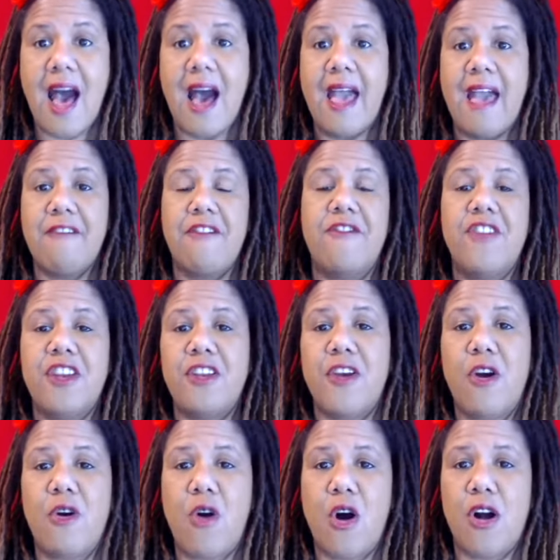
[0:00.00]
I have a
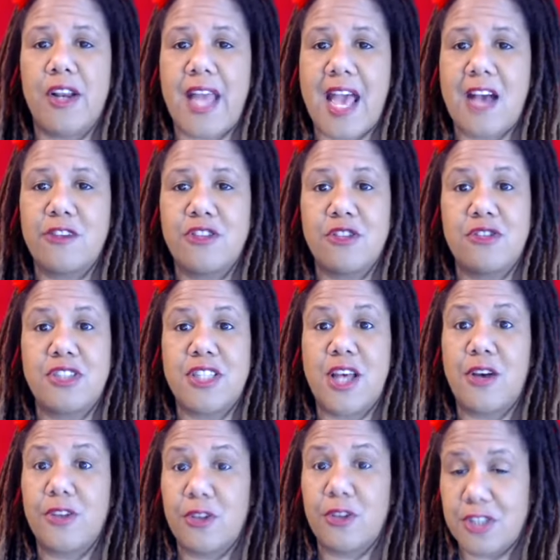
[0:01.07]
video on how to
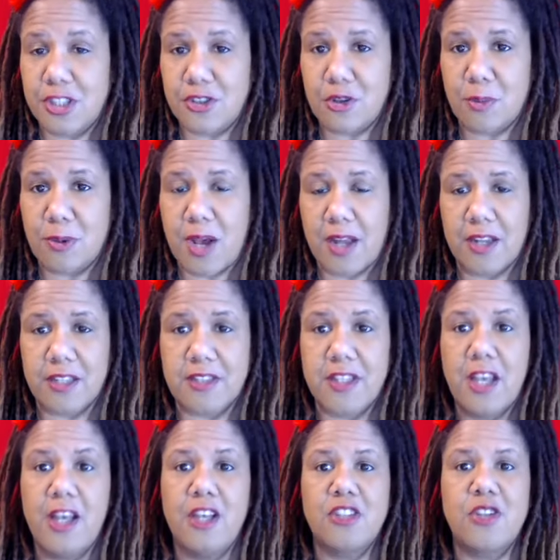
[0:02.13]
sell your digital products.
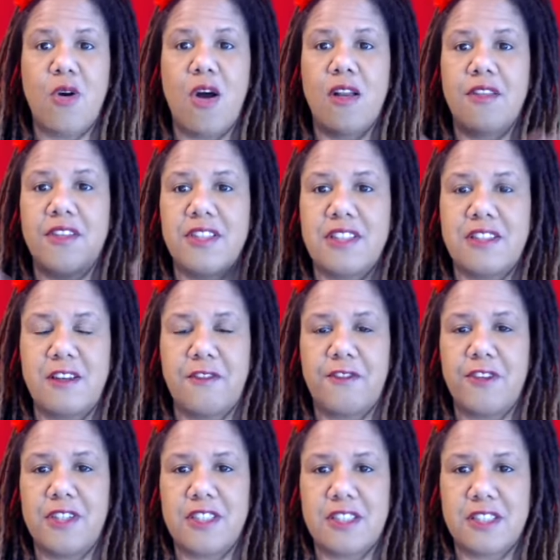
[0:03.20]
So all of these
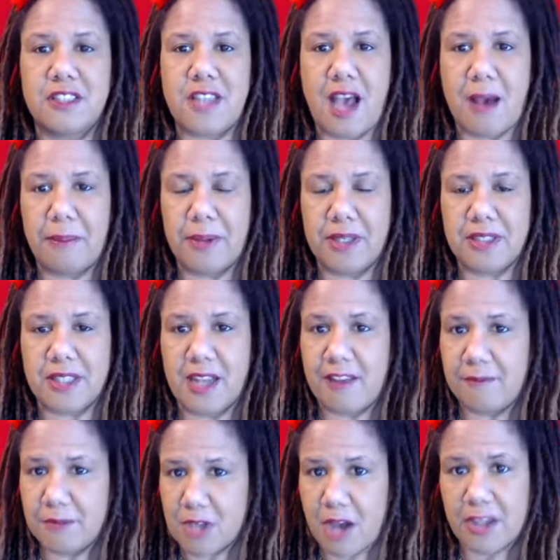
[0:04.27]
different topics that I've
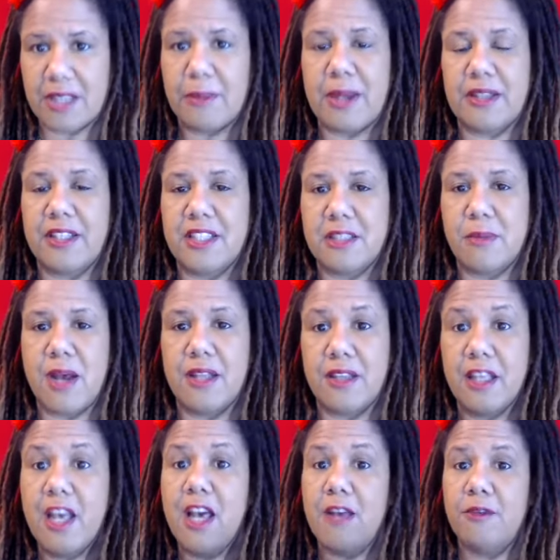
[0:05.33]
been talking about this month,
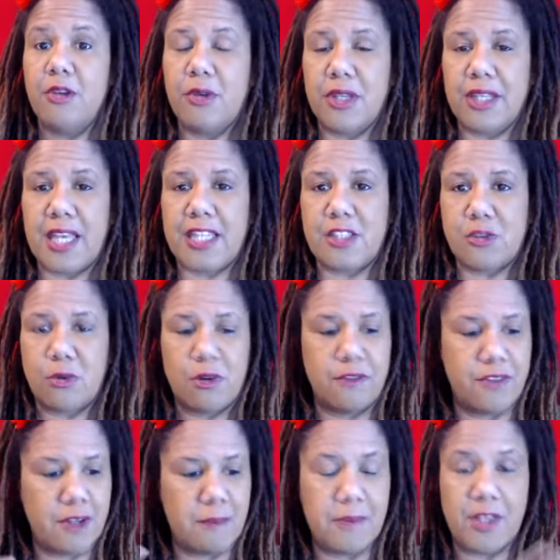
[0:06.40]
you can get sort of
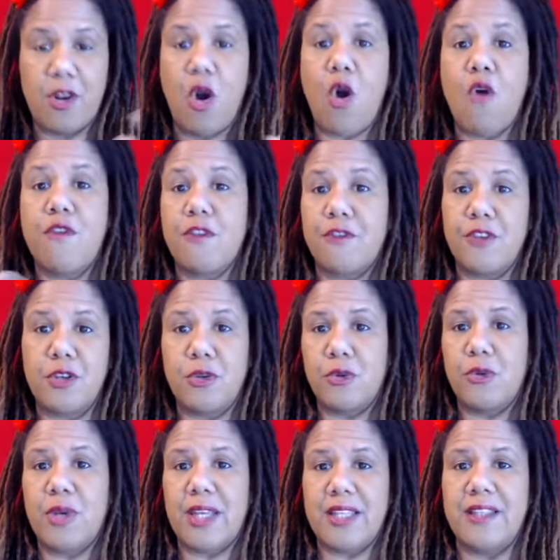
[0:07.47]
an
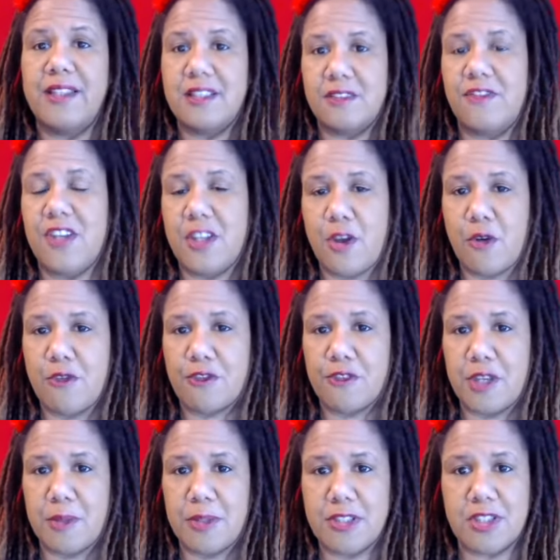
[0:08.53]
overview in this video
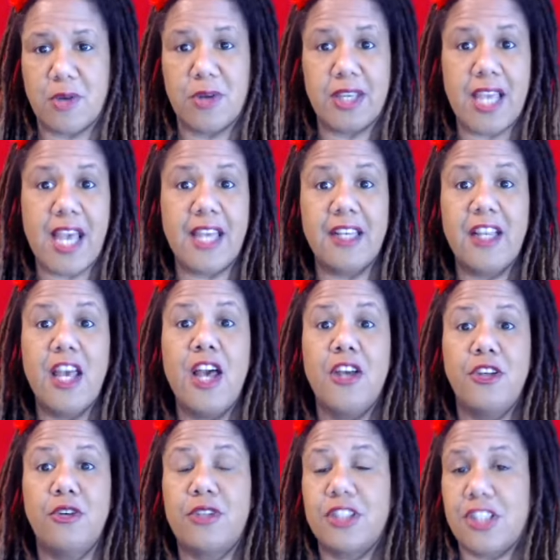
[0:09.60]
freebie. So again,
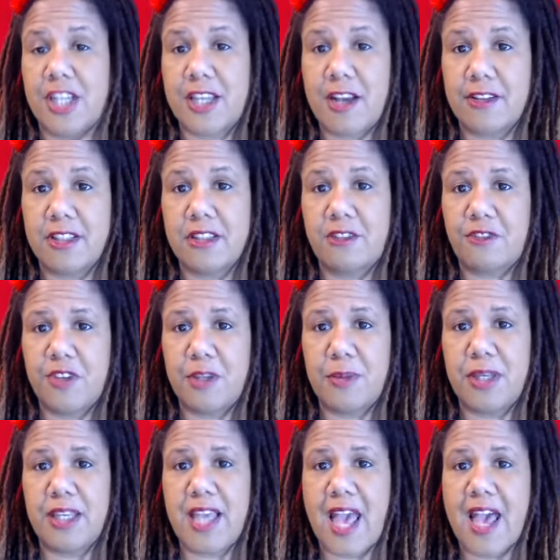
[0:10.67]
you can check out this
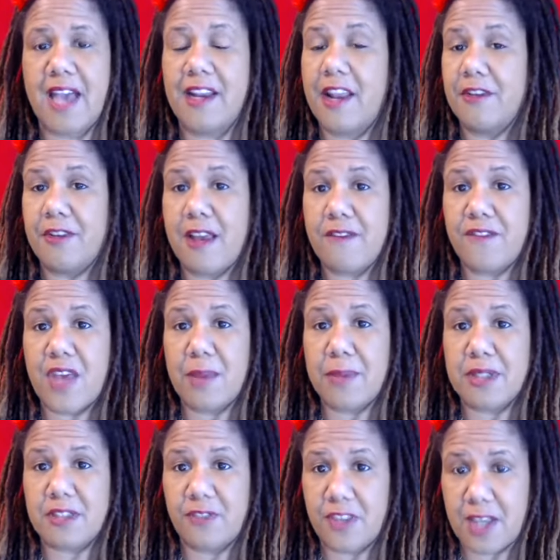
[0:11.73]
freebie at
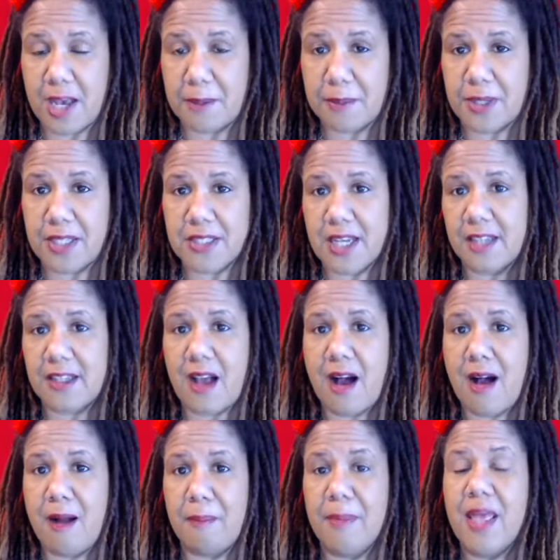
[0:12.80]

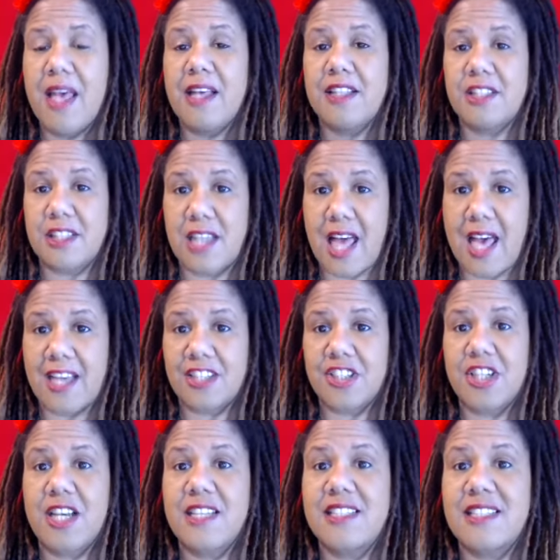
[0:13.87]

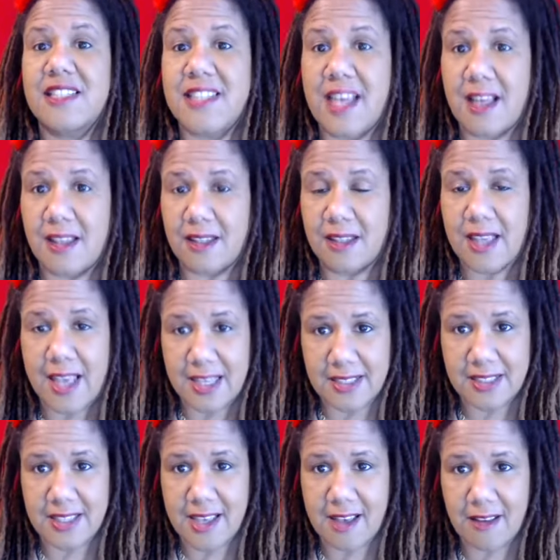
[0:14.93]
internetfamousvip.com/sell.
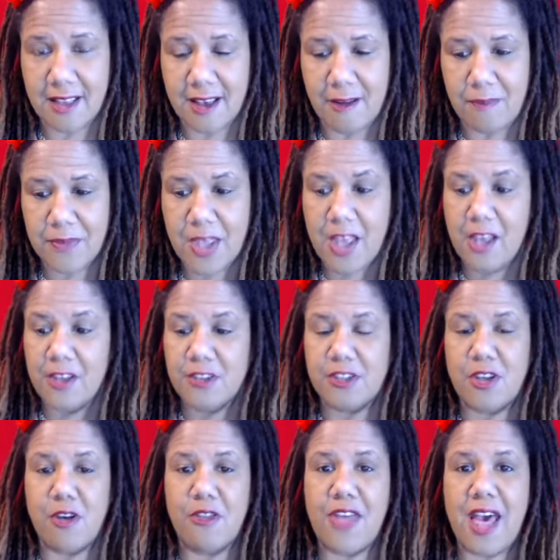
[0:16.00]
SELL.
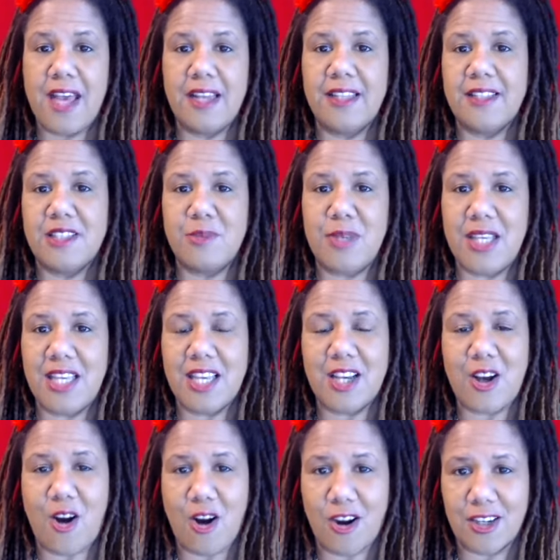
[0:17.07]
So that is me,
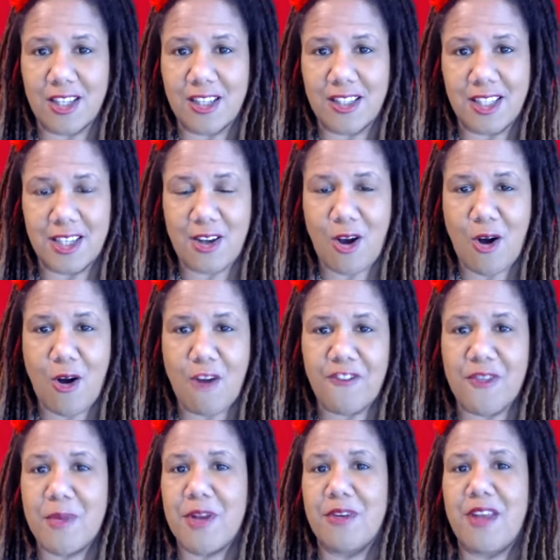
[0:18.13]
Carla Lynn Hall
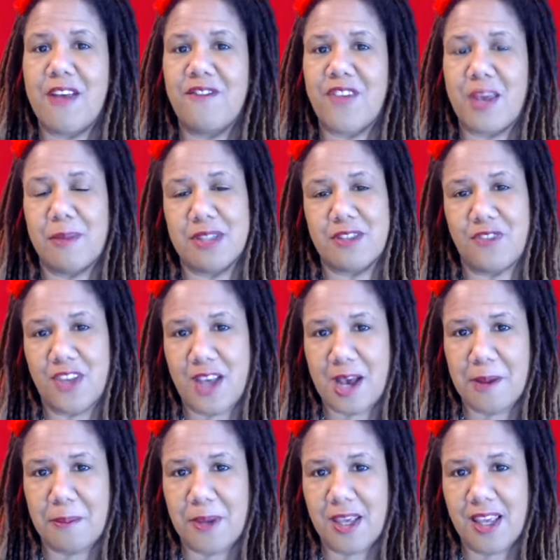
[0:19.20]
from Internet Famous
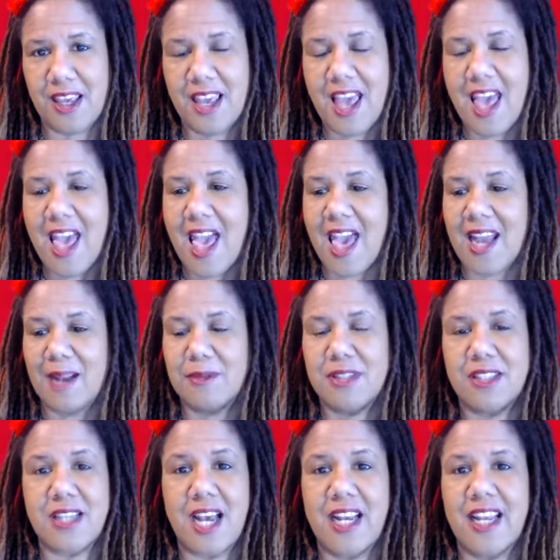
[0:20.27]
VIP, and I'm
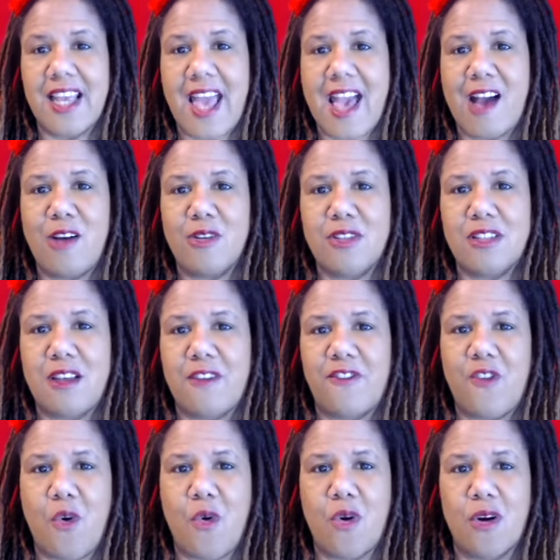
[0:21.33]
signing out
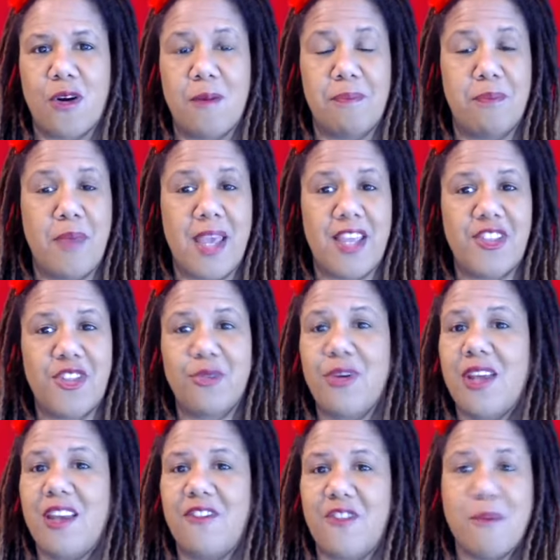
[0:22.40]
for May
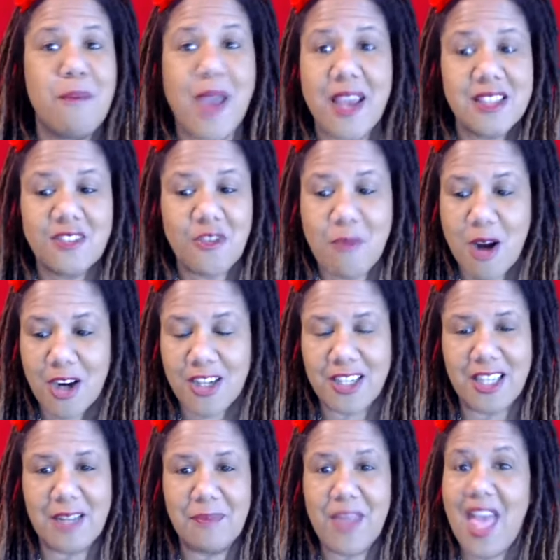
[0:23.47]
3 for May is for
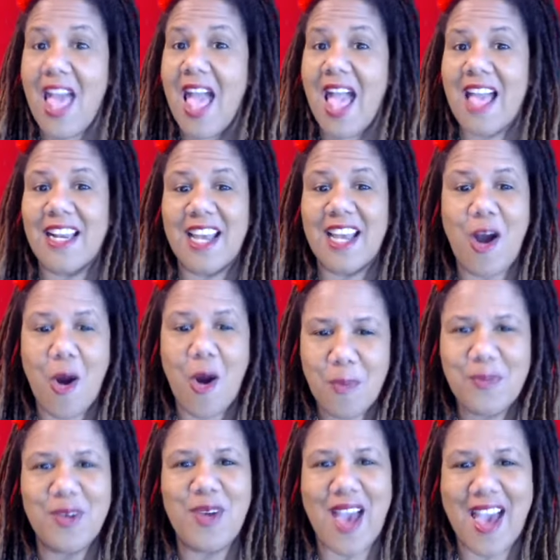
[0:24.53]
Marketing, and I hope you